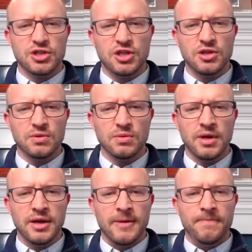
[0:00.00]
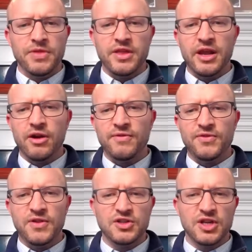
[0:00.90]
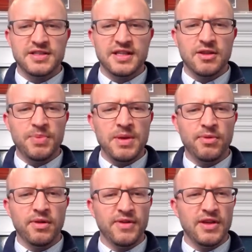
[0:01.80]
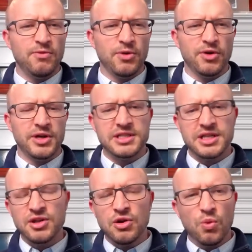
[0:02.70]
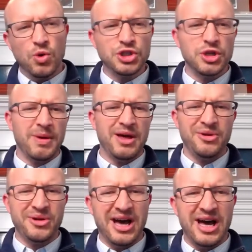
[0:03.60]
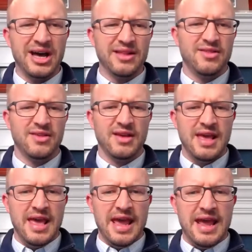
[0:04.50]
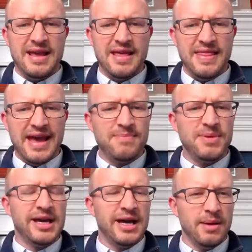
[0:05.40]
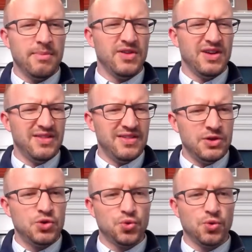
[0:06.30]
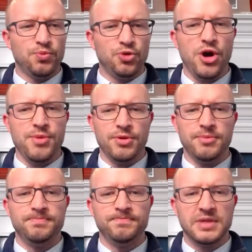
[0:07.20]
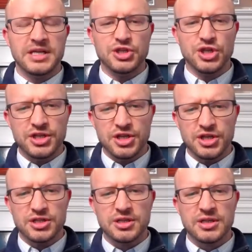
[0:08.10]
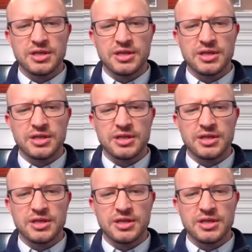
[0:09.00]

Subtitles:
2. The narrative suggests that the people of Israel continue to worship other gods, and that becomes a central problem in Judges.